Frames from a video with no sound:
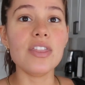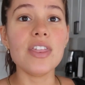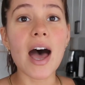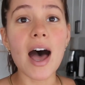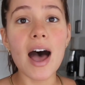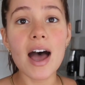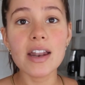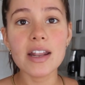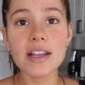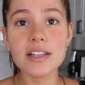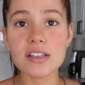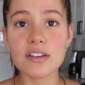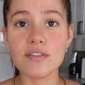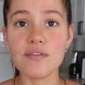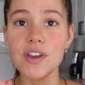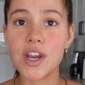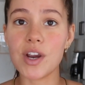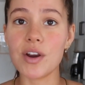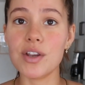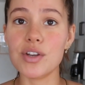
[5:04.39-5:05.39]
That is a
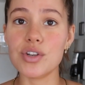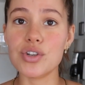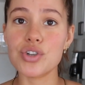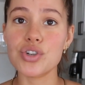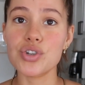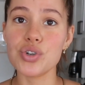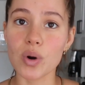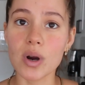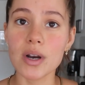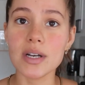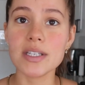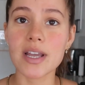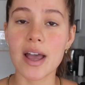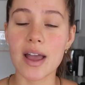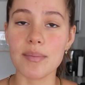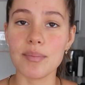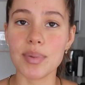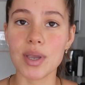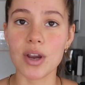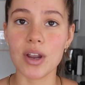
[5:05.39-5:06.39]
very short
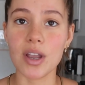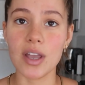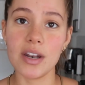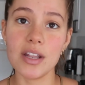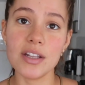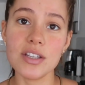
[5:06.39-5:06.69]
time period.